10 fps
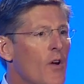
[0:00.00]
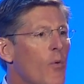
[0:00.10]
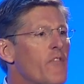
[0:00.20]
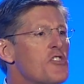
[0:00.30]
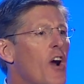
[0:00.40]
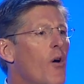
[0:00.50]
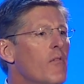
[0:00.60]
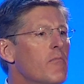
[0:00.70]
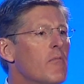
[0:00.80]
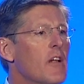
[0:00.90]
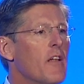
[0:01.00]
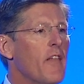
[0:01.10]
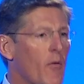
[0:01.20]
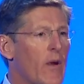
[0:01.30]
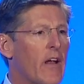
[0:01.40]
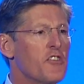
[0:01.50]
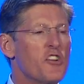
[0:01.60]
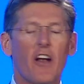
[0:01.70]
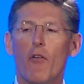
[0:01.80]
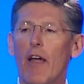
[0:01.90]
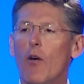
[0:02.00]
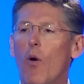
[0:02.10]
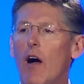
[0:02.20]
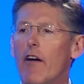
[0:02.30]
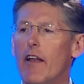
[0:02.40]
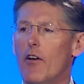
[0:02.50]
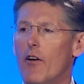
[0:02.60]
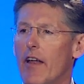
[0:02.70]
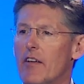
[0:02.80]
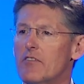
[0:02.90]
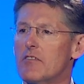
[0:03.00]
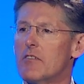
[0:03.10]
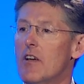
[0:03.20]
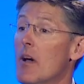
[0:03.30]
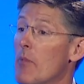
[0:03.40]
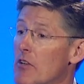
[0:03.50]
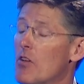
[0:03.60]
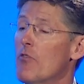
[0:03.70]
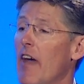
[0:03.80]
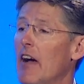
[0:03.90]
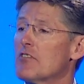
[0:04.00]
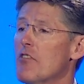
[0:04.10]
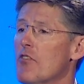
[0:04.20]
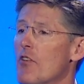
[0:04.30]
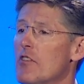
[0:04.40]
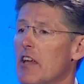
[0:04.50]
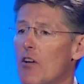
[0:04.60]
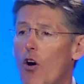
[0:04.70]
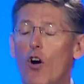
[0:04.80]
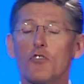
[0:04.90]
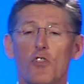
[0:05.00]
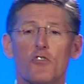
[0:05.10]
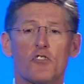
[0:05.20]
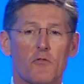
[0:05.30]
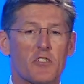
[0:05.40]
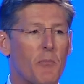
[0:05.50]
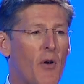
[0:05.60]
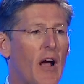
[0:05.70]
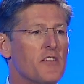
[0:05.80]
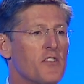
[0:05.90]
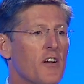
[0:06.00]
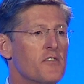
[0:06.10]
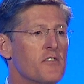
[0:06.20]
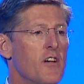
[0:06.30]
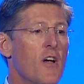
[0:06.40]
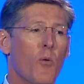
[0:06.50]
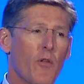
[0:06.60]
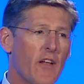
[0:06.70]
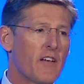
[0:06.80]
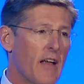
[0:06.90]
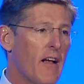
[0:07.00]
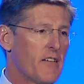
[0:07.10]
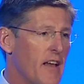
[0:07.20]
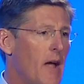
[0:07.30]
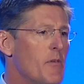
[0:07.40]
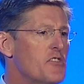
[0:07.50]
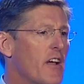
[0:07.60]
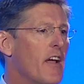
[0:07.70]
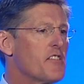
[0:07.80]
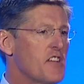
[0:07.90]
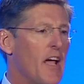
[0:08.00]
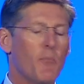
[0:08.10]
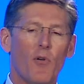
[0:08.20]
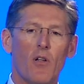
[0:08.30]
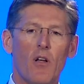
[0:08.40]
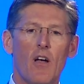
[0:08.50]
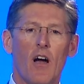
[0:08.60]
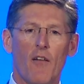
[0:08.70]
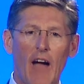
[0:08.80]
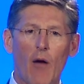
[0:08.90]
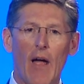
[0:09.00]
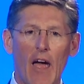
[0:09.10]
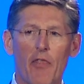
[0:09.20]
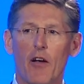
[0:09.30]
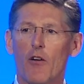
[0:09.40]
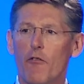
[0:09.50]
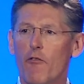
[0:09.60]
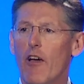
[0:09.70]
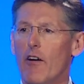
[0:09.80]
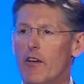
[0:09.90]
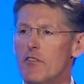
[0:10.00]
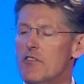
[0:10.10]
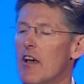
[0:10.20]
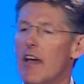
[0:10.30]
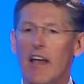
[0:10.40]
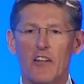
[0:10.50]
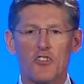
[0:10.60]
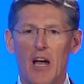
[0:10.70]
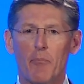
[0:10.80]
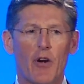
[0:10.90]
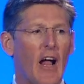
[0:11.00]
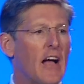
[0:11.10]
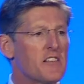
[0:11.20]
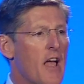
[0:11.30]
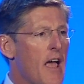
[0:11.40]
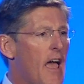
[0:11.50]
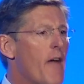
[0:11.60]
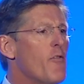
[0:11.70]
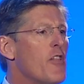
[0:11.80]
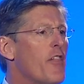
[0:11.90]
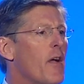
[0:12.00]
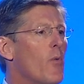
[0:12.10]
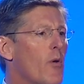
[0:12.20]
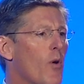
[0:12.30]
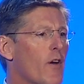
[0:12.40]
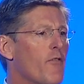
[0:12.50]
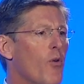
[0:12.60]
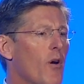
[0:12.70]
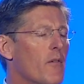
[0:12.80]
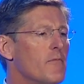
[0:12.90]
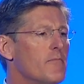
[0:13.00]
We've shown that we can generate quality earnings, but 2013 also surprised us with a damaging example of how ethical failures can jeopardize everything we work for.